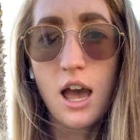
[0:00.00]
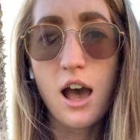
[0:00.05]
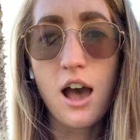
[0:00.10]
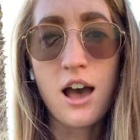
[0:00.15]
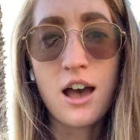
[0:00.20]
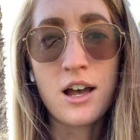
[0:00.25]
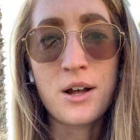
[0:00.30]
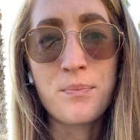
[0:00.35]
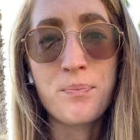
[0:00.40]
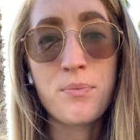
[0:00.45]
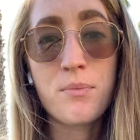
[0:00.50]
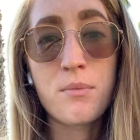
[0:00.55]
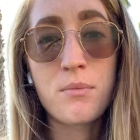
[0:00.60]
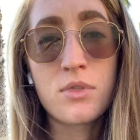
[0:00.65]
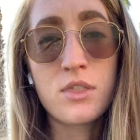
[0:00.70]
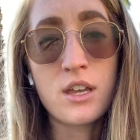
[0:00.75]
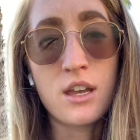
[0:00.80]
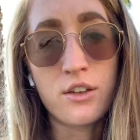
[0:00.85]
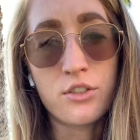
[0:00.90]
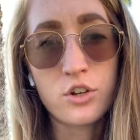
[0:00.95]

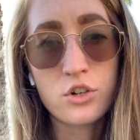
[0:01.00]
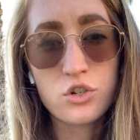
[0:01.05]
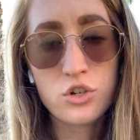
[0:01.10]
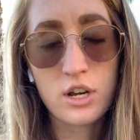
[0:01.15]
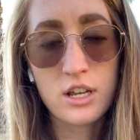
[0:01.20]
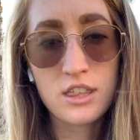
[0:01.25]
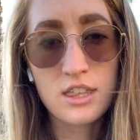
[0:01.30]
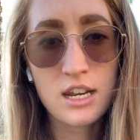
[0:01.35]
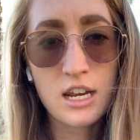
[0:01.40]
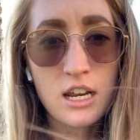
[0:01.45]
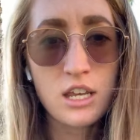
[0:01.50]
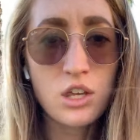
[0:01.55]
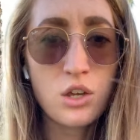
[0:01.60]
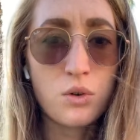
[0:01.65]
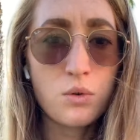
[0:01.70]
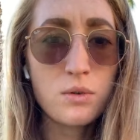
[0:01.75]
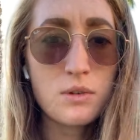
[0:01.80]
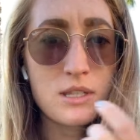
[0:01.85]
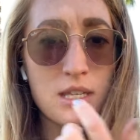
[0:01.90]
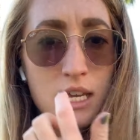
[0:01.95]
The other trick that I
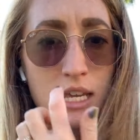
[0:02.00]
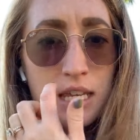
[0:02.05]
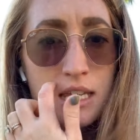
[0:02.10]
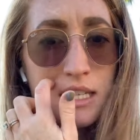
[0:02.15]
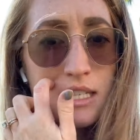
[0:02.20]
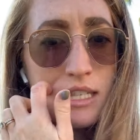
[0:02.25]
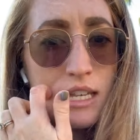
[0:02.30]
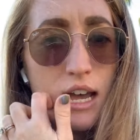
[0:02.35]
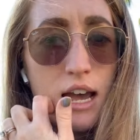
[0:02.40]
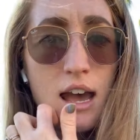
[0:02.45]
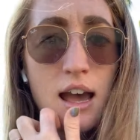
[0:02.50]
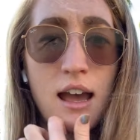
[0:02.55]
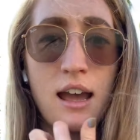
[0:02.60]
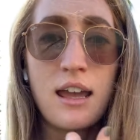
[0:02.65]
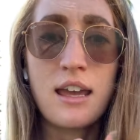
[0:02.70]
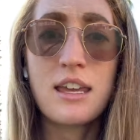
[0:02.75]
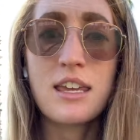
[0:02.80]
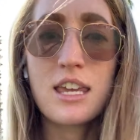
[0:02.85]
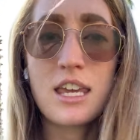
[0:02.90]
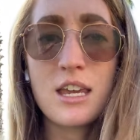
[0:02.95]
use is
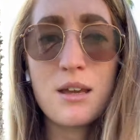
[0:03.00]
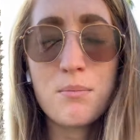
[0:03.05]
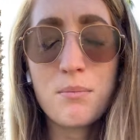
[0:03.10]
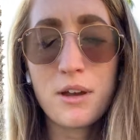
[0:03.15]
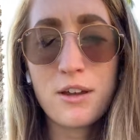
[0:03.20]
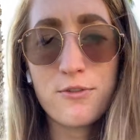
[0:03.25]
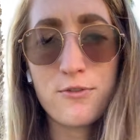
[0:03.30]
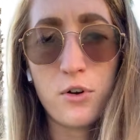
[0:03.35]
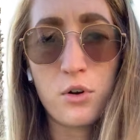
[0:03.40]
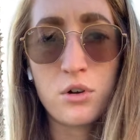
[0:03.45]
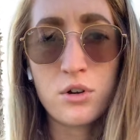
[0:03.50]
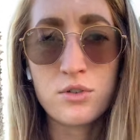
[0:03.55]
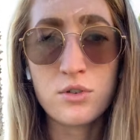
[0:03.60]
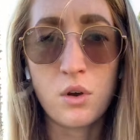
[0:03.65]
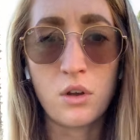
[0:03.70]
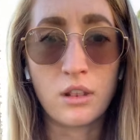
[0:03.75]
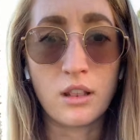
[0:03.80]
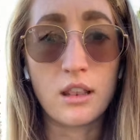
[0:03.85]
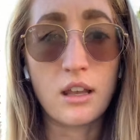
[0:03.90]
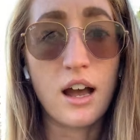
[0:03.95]
I keep my photos
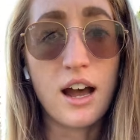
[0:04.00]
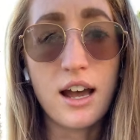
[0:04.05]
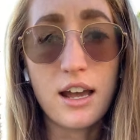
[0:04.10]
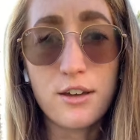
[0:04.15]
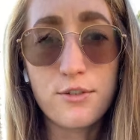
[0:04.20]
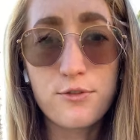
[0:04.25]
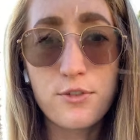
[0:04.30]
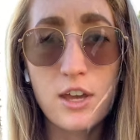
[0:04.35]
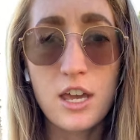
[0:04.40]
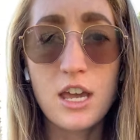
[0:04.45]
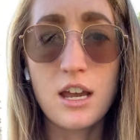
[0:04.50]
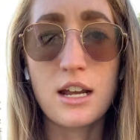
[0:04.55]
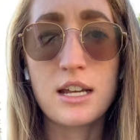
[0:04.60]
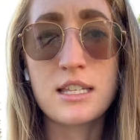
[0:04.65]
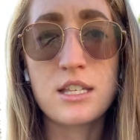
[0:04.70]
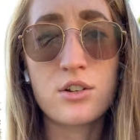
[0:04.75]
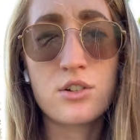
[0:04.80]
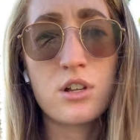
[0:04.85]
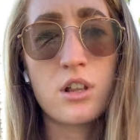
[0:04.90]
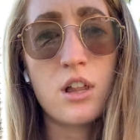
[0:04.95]
on live,
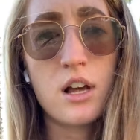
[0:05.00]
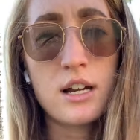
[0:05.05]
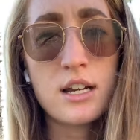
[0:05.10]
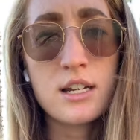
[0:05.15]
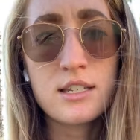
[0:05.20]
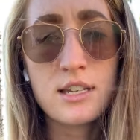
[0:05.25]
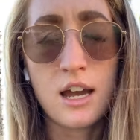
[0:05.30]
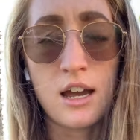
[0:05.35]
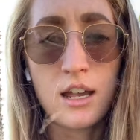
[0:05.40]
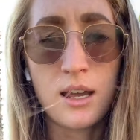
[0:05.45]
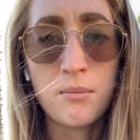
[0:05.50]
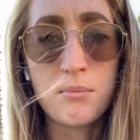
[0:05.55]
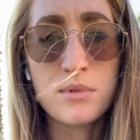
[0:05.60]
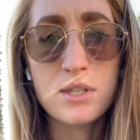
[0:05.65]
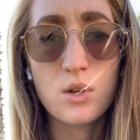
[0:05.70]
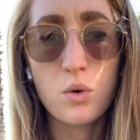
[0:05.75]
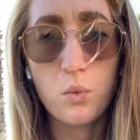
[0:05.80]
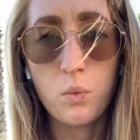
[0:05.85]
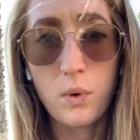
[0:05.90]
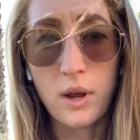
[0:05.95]
because there's a lot of
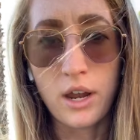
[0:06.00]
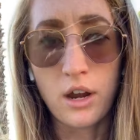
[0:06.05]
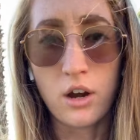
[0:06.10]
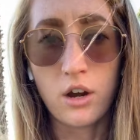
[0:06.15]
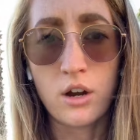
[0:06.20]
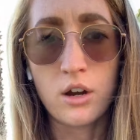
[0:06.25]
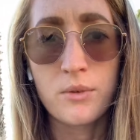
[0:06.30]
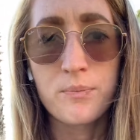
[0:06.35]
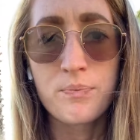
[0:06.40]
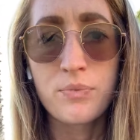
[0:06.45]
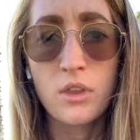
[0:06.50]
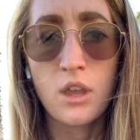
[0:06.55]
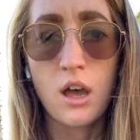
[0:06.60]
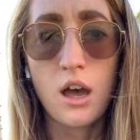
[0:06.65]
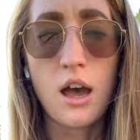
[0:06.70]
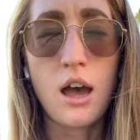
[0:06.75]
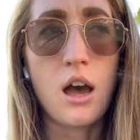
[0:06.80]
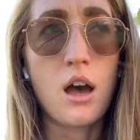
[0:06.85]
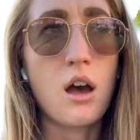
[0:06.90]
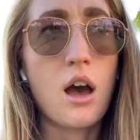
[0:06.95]
times where
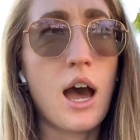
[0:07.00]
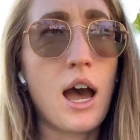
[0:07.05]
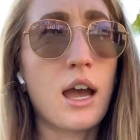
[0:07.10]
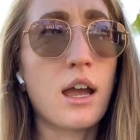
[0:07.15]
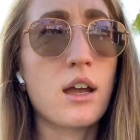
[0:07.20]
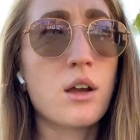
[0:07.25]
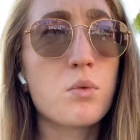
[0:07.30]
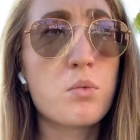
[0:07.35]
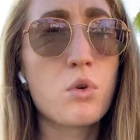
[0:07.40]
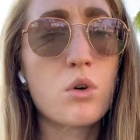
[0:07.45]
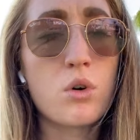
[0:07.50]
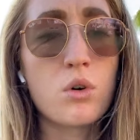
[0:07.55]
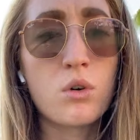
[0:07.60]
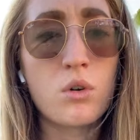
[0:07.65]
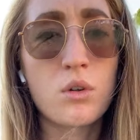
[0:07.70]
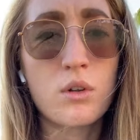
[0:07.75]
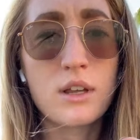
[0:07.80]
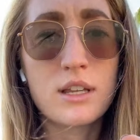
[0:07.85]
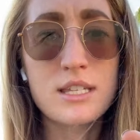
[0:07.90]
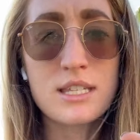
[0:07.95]
I
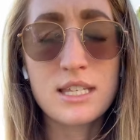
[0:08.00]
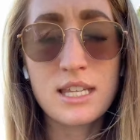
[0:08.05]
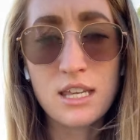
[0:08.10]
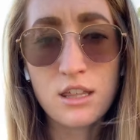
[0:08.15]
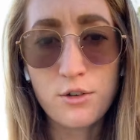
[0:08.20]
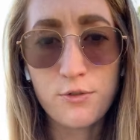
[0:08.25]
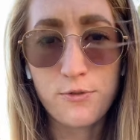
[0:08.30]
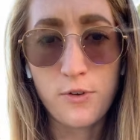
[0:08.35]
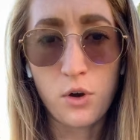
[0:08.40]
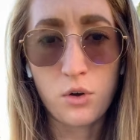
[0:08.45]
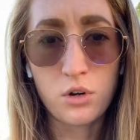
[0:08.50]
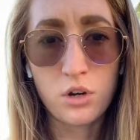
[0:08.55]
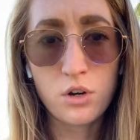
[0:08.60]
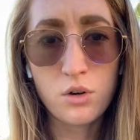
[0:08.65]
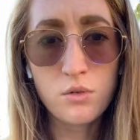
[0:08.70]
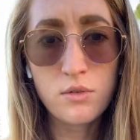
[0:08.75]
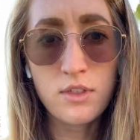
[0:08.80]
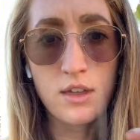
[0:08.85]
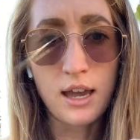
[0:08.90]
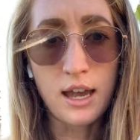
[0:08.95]
will see the
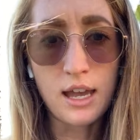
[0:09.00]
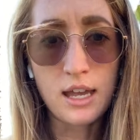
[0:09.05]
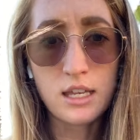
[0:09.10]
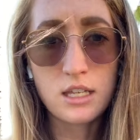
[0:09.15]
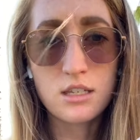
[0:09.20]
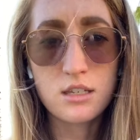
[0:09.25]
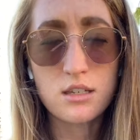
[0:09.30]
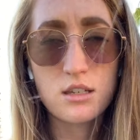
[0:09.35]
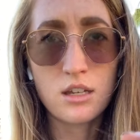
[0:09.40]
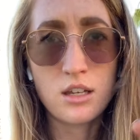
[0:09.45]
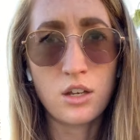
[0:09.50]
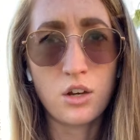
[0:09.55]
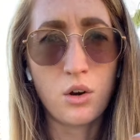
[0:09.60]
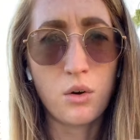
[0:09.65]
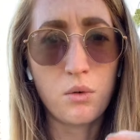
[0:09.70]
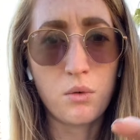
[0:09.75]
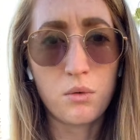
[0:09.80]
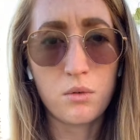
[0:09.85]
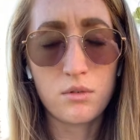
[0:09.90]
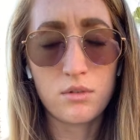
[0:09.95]
photo that
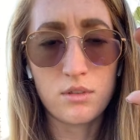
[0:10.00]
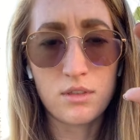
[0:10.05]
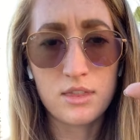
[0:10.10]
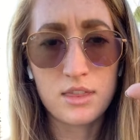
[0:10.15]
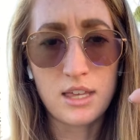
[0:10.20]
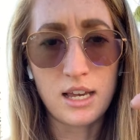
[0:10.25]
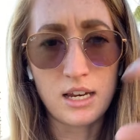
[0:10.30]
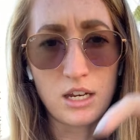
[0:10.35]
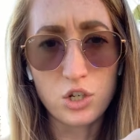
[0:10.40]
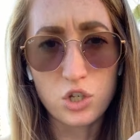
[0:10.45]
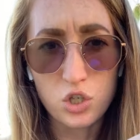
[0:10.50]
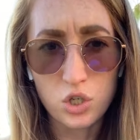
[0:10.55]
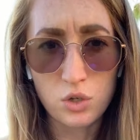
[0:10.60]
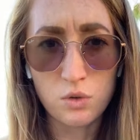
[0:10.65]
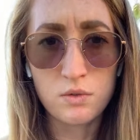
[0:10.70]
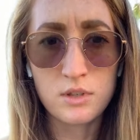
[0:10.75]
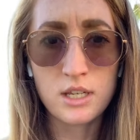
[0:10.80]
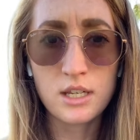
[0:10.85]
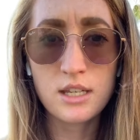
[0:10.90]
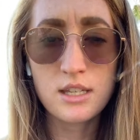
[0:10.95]
it
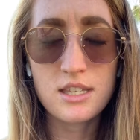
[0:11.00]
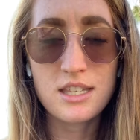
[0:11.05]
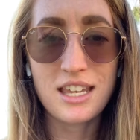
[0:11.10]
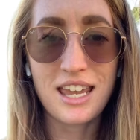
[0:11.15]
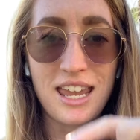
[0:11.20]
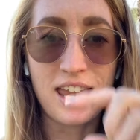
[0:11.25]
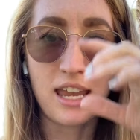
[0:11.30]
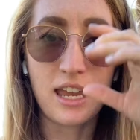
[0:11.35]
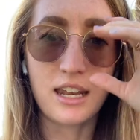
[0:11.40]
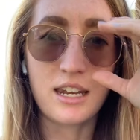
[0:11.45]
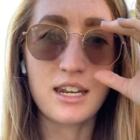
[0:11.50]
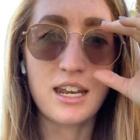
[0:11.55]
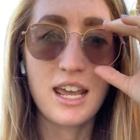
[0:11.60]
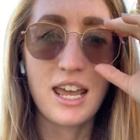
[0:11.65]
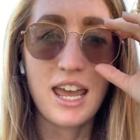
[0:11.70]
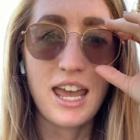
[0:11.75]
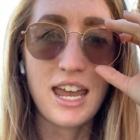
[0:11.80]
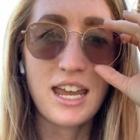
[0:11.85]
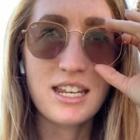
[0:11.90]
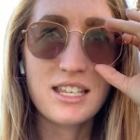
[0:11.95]
chooses and
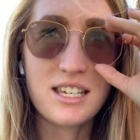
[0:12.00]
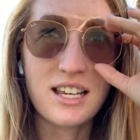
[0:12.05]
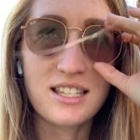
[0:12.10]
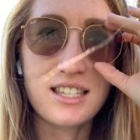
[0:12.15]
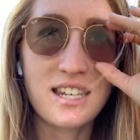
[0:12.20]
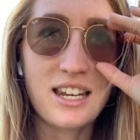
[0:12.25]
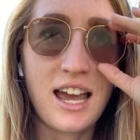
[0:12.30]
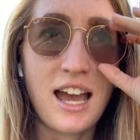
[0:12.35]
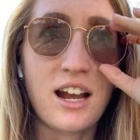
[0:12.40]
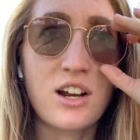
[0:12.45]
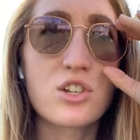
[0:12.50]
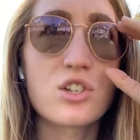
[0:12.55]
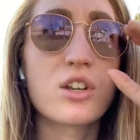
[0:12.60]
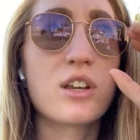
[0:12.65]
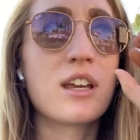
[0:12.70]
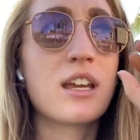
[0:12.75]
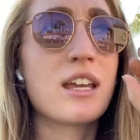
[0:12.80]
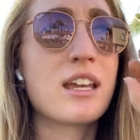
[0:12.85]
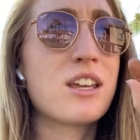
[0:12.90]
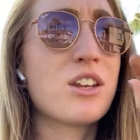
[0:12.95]
it doesn't
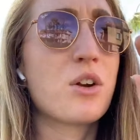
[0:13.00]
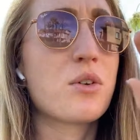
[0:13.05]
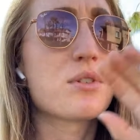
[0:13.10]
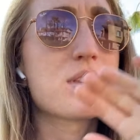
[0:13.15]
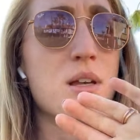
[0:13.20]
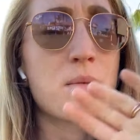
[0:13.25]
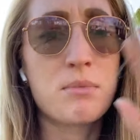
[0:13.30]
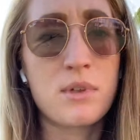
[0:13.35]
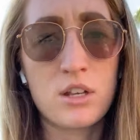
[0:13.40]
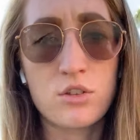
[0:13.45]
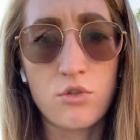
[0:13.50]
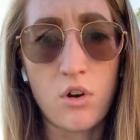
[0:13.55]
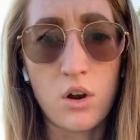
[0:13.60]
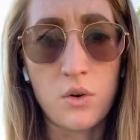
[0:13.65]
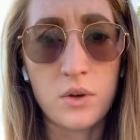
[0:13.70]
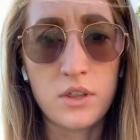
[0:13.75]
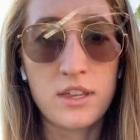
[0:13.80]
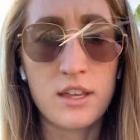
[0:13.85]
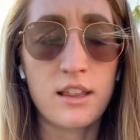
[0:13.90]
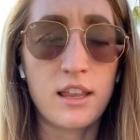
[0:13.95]
actually, something's wrong
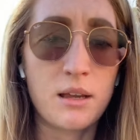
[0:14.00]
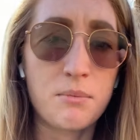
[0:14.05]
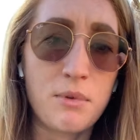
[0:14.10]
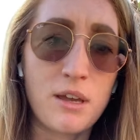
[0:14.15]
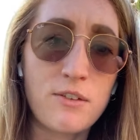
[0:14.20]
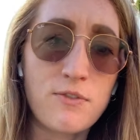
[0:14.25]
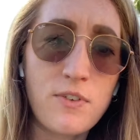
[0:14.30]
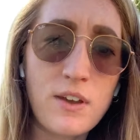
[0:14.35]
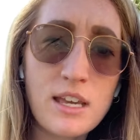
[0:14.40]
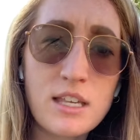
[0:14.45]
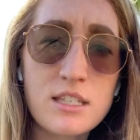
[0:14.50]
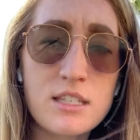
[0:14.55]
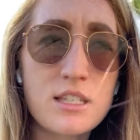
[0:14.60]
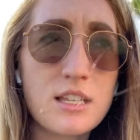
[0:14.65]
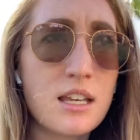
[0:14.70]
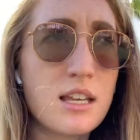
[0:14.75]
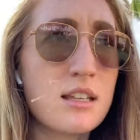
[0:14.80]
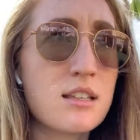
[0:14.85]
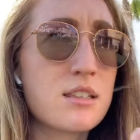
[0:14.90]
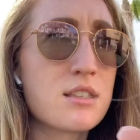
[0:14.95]
with it, like my face
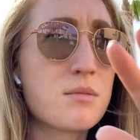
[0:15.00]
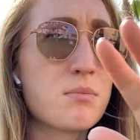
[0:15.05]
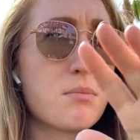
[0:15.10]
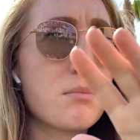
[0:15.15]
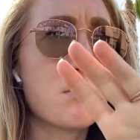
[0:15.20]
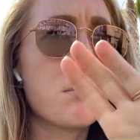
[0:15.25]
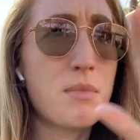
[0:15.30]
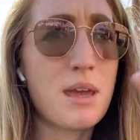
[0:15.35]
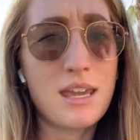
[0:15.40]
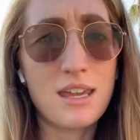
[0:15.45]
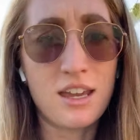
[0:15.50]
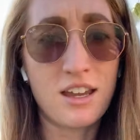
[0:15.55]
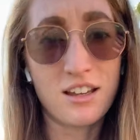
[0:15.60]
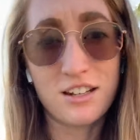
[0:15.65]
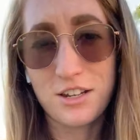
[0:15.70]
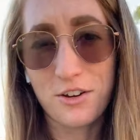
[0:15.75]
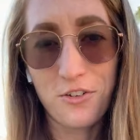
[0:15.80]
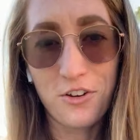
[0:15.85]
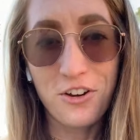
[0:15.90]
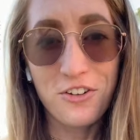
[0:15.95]
is making a
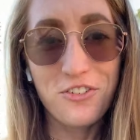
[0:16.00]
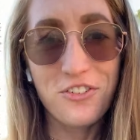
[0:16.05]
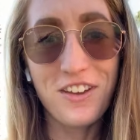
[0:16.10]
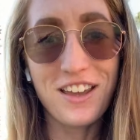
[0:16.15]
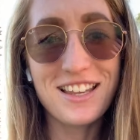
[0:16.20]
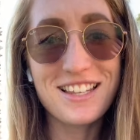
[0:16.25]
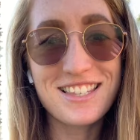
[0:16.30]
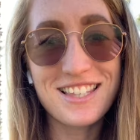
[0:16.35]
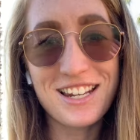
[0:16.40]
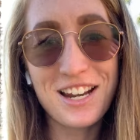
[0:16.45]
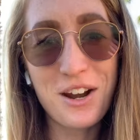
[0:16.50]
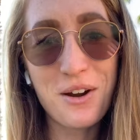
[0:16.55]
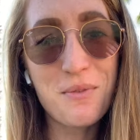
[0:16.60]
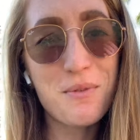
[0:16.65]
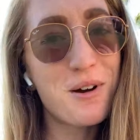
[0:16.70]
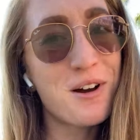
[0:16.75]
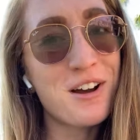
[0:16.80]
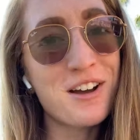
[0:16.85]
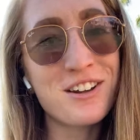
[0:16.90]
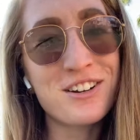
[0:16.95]
different face than I
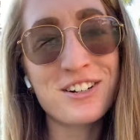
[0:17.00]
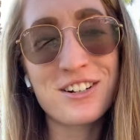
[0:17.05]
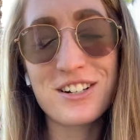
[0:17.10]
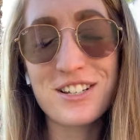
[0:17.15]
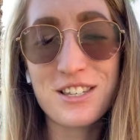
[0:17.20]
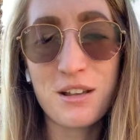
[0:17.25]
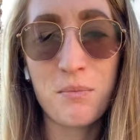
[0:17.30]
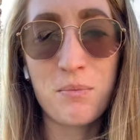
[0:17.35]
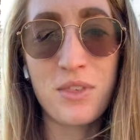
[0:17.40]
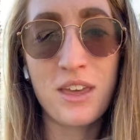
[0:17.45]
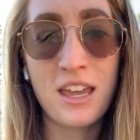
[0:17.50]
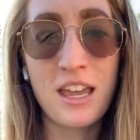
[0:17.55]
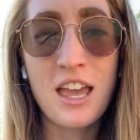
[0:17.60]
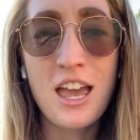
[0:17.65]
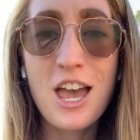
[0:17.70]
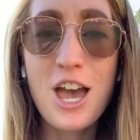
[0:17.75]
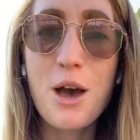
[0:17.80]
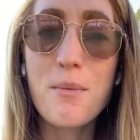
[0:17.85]
want or something.